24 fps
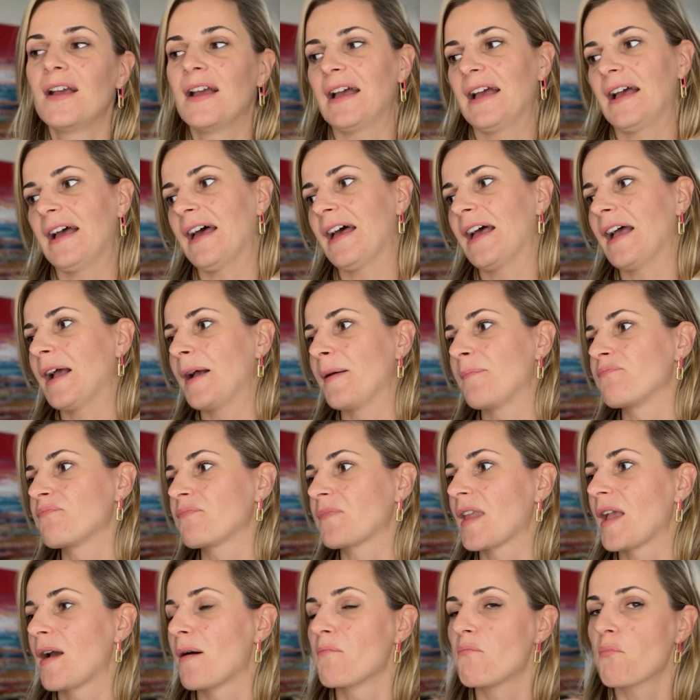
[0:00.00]

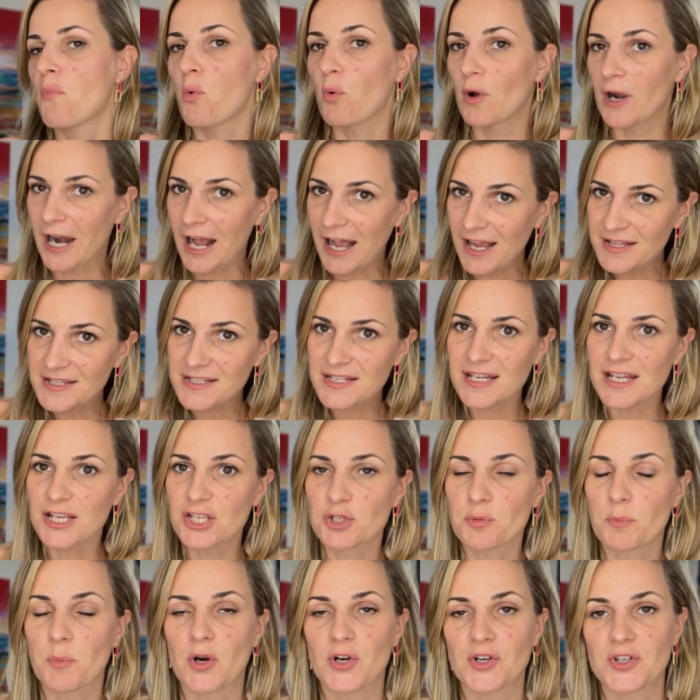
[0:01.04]
What I
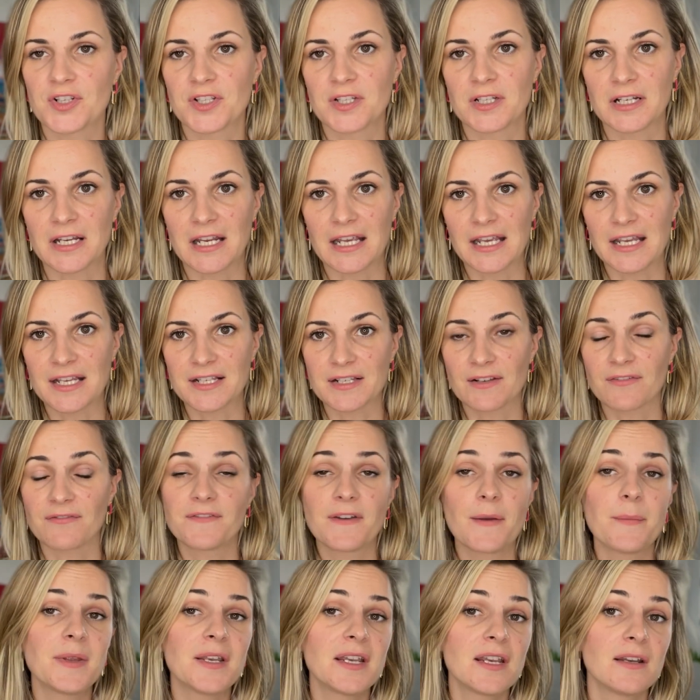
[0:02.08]
teach personally is a
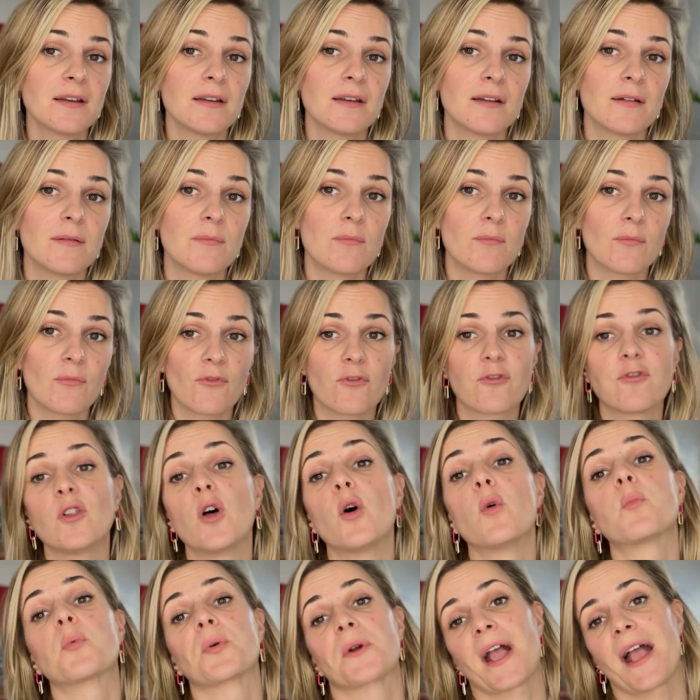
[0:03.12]
feminine flow
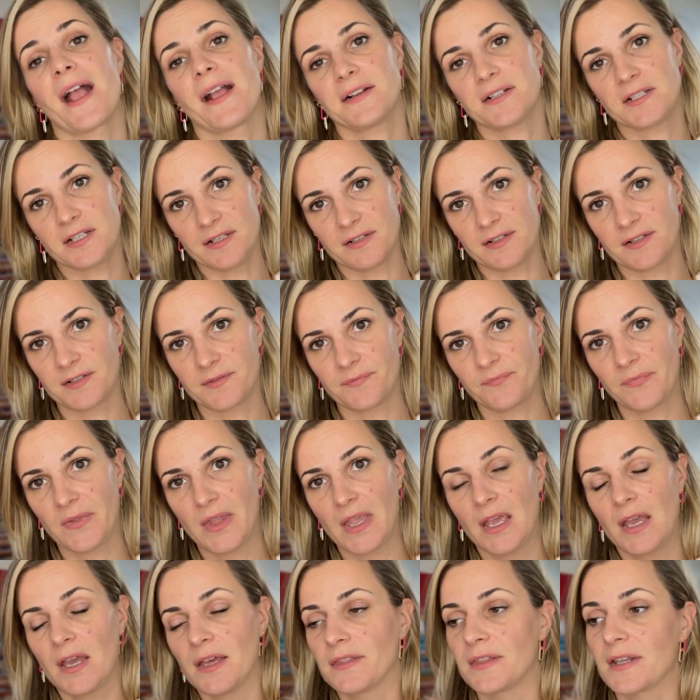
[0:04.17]
practice
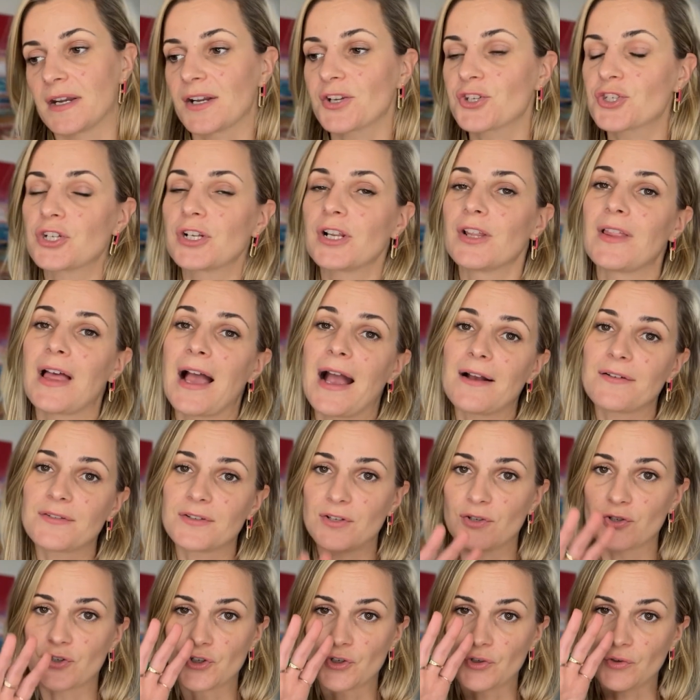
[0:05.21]
that actually allows
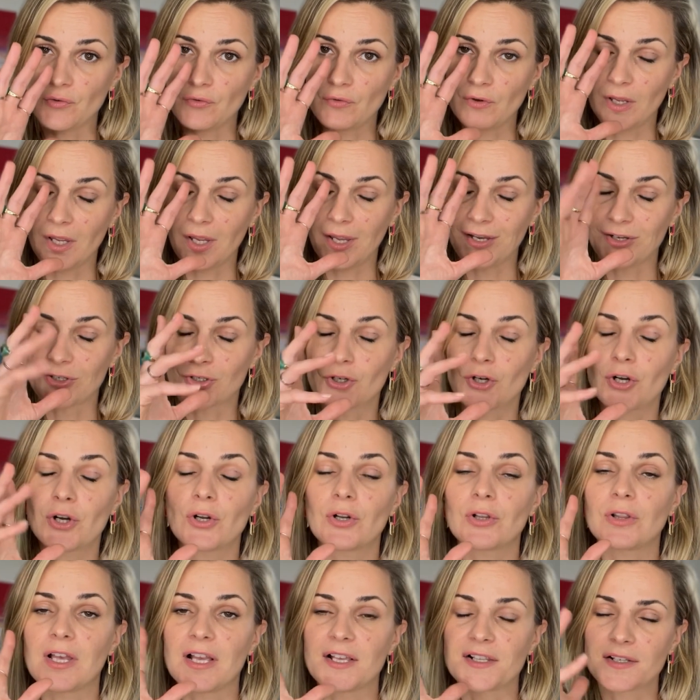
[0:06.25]
you to
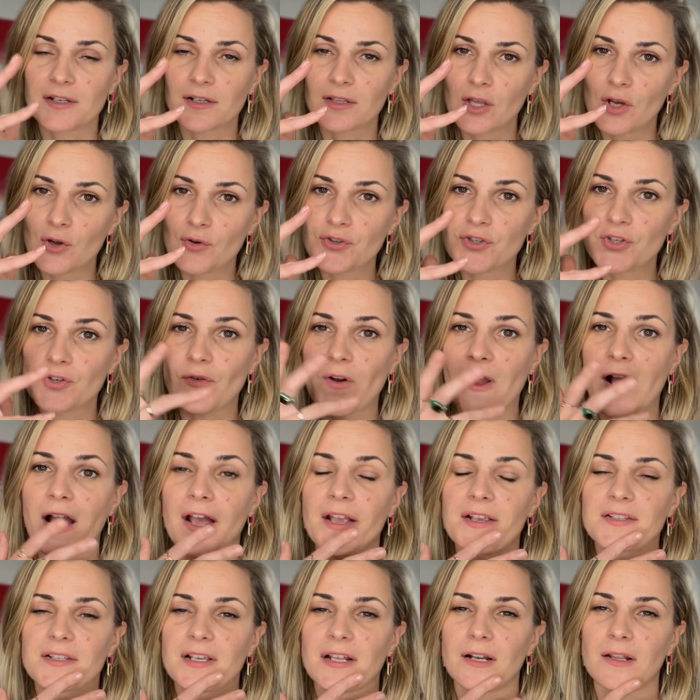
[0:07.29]
internalize, close your
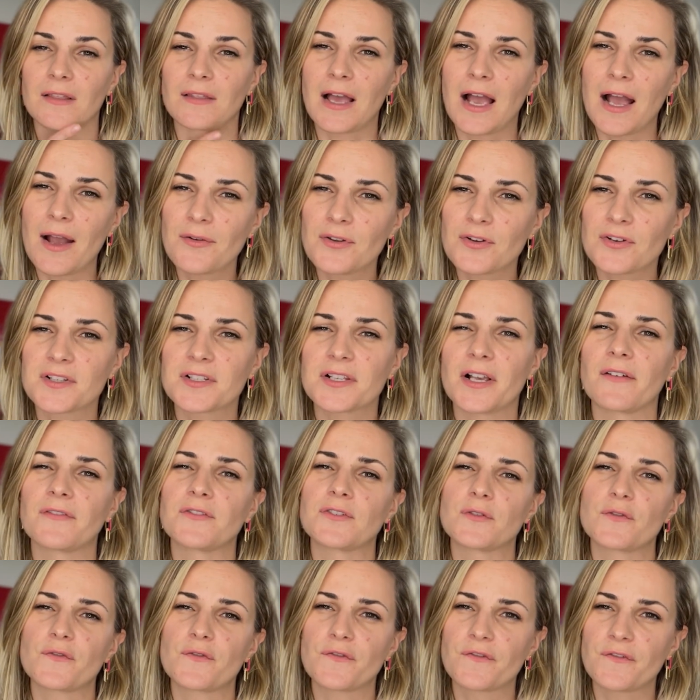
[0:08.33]
eyes and allow yourself
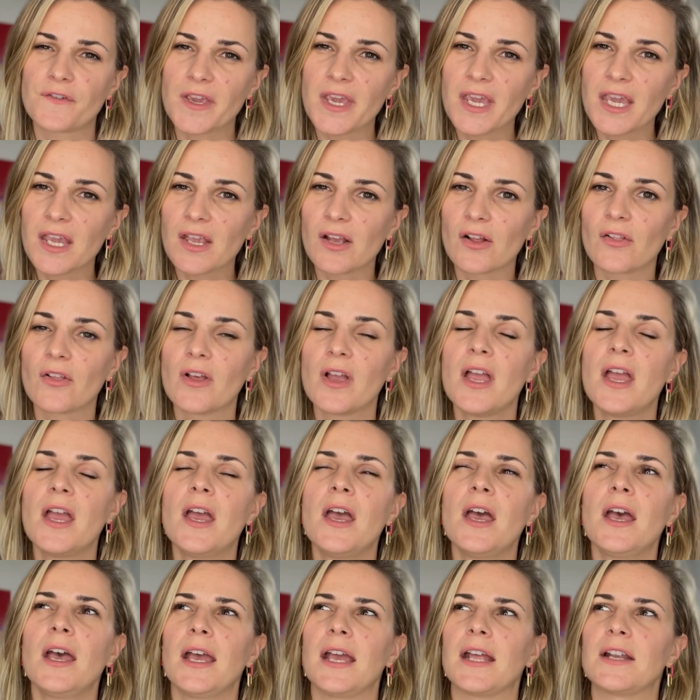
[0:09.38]
to feel
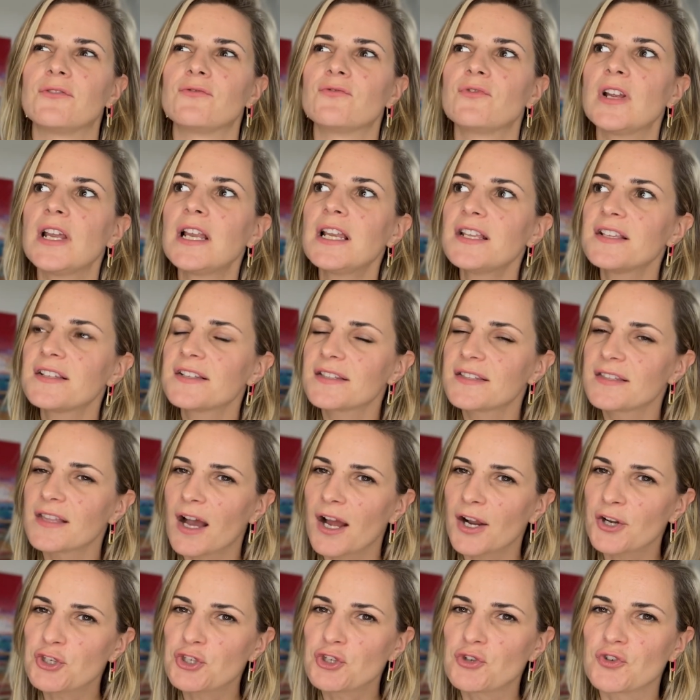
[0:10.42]
and really
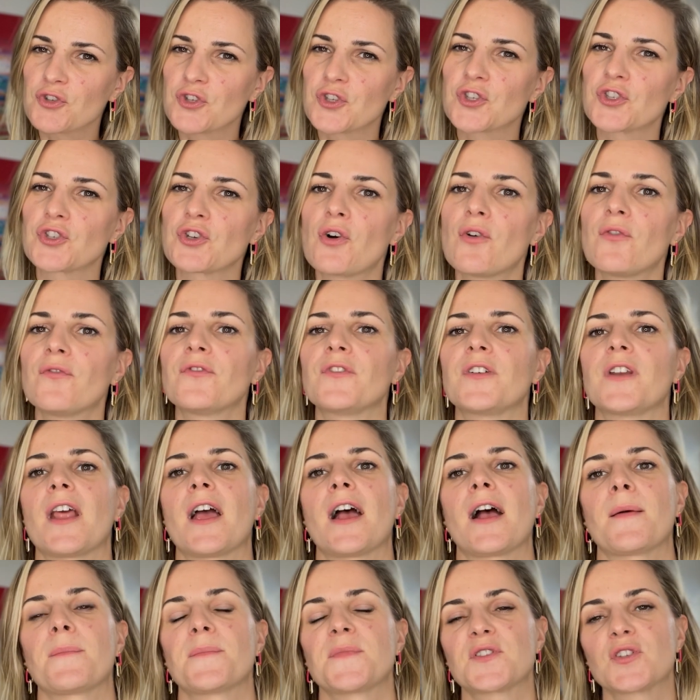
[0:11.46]
start to soften
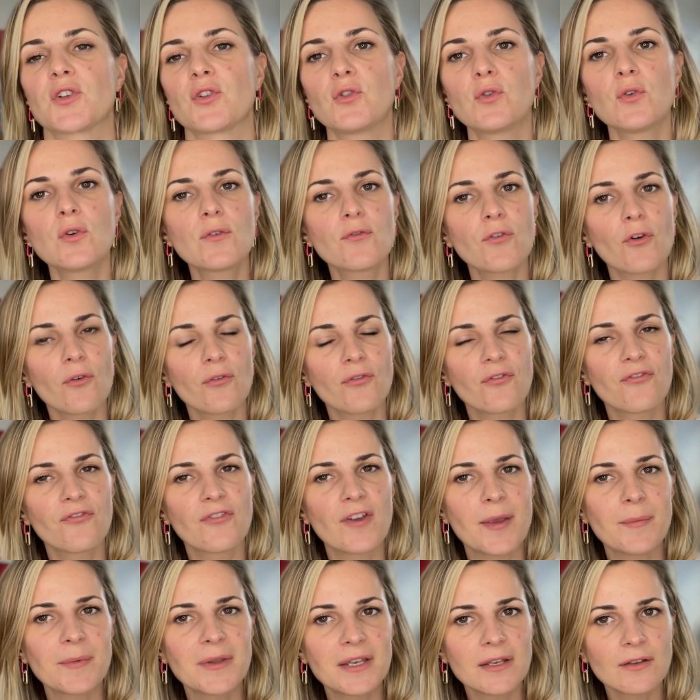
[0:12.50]
up. So look for
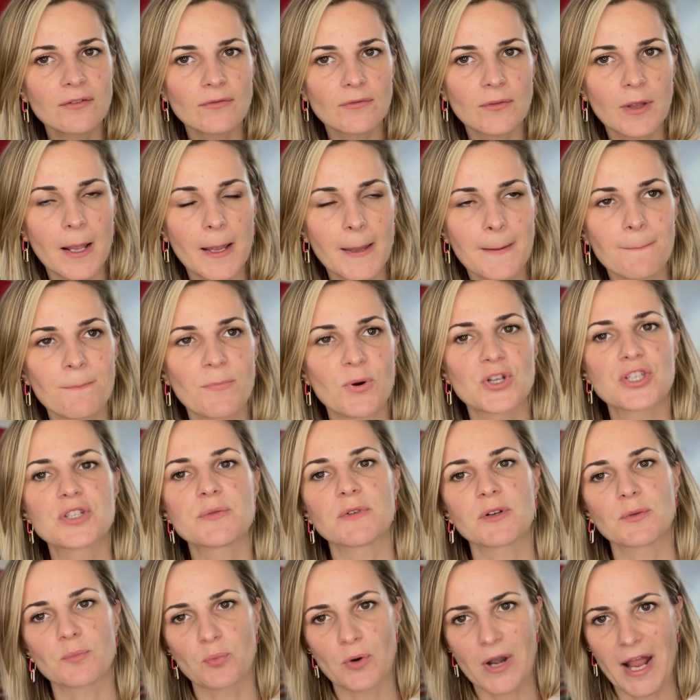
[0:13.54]
feminine
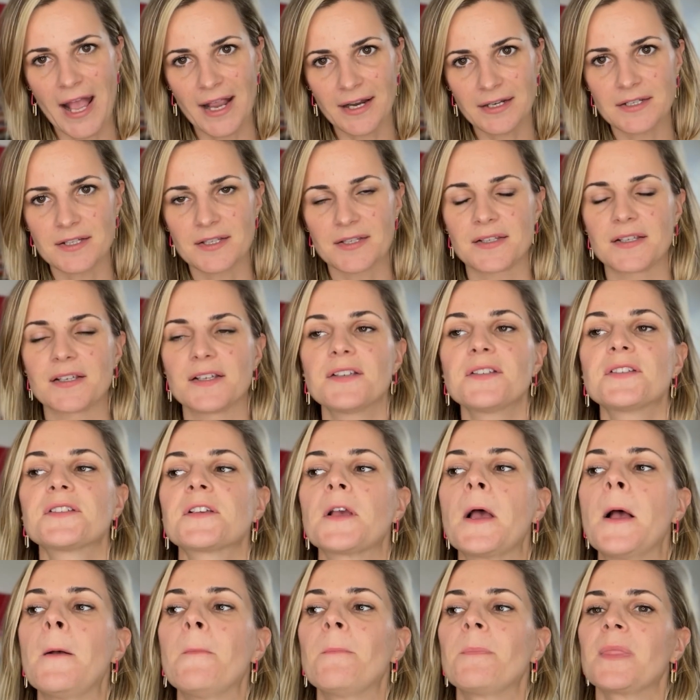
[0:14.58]
embodiment practices
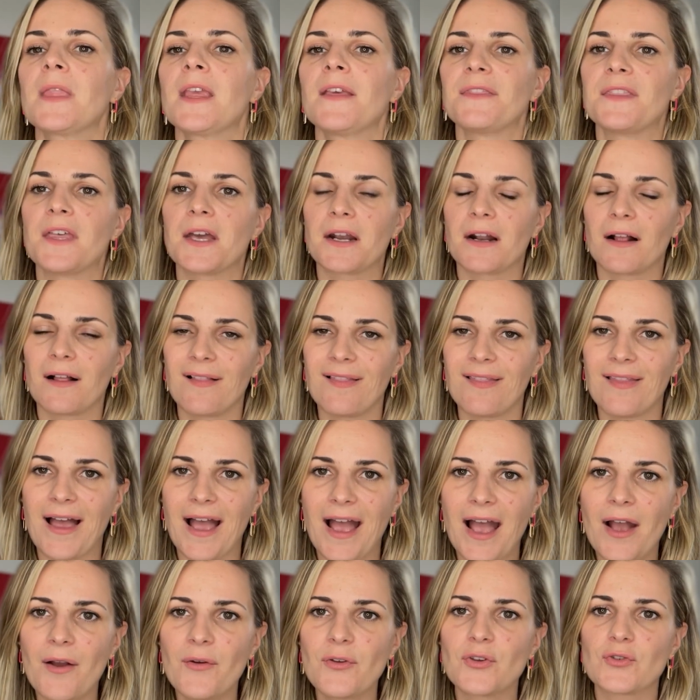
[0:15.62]
that
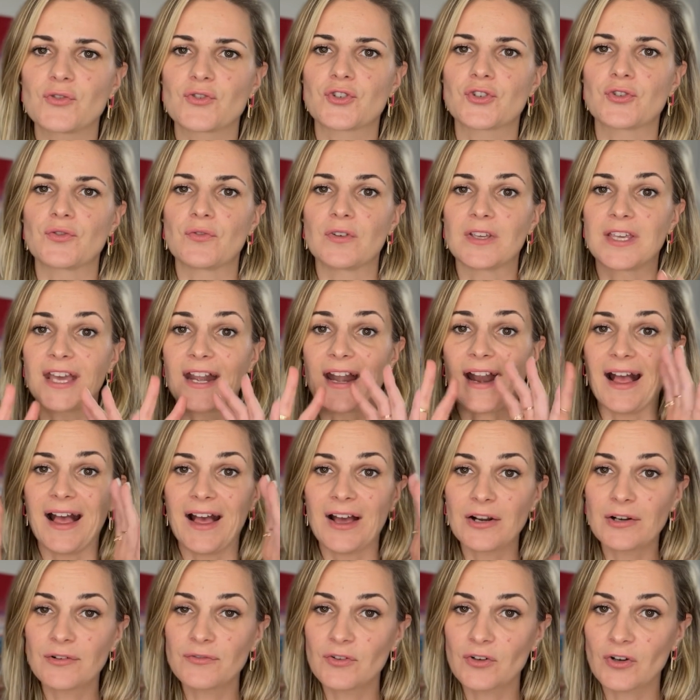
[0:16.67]
allow you to get out
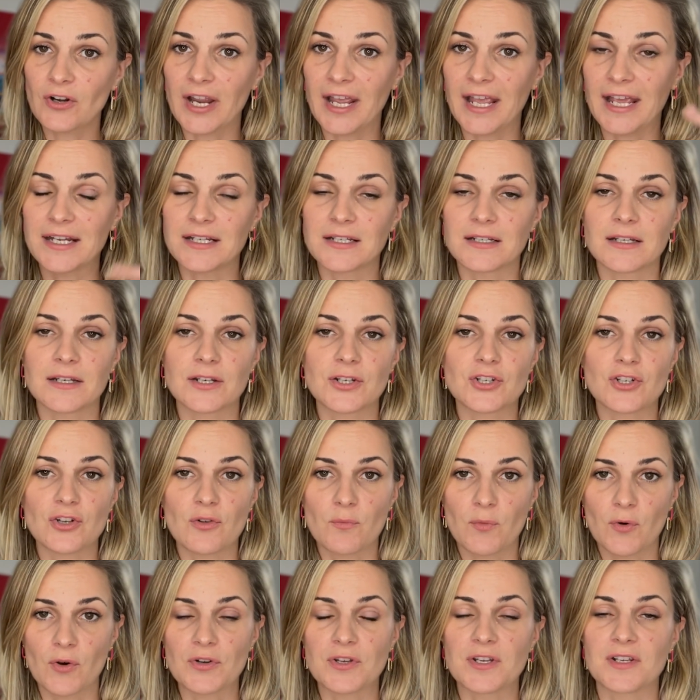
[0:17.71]
of your head and into your
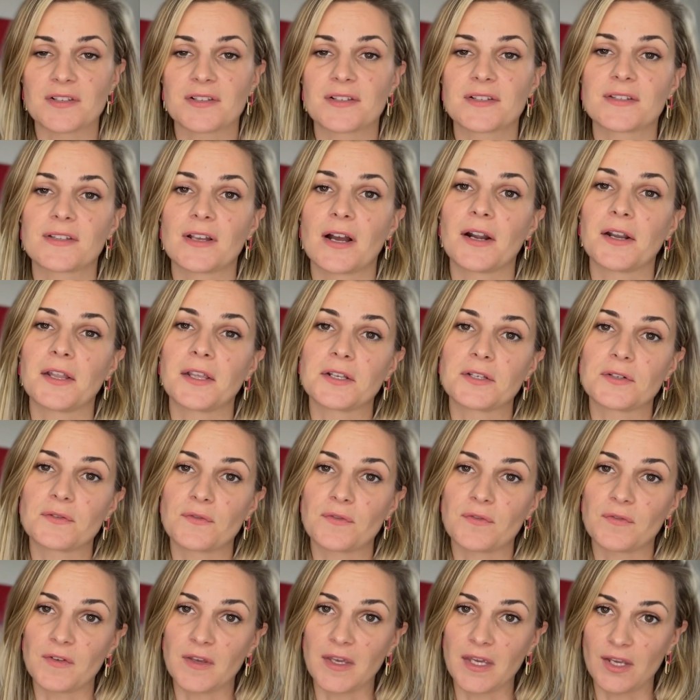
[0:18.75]
body and starting to
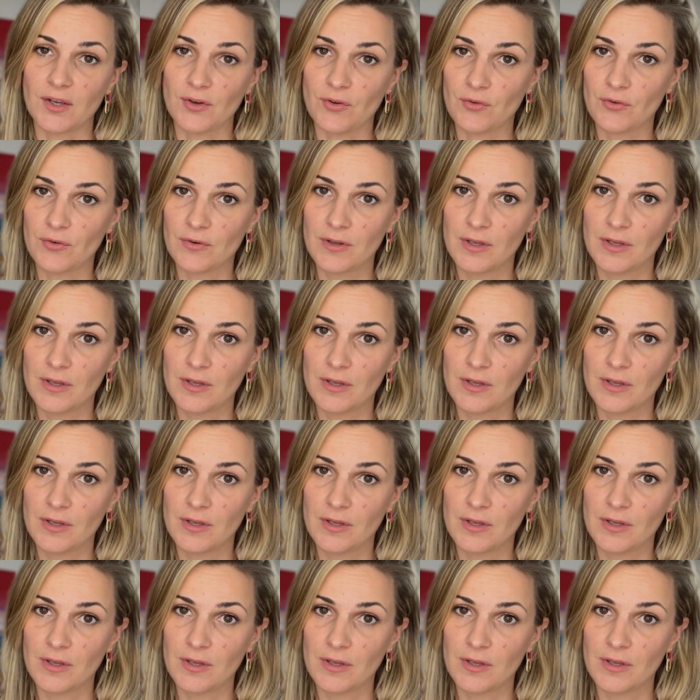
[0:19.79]
feel.